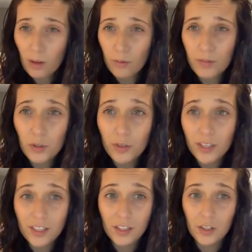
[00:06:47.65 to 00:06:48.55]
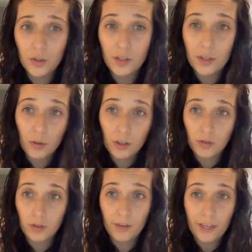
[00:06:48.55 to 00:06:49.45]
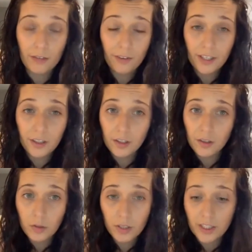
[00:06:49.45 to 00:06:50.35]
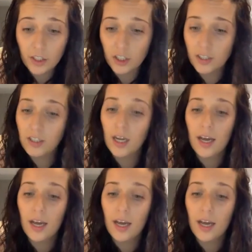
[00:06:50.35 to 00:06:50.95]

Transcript: We've donated to the Orangeville Firefighters Association,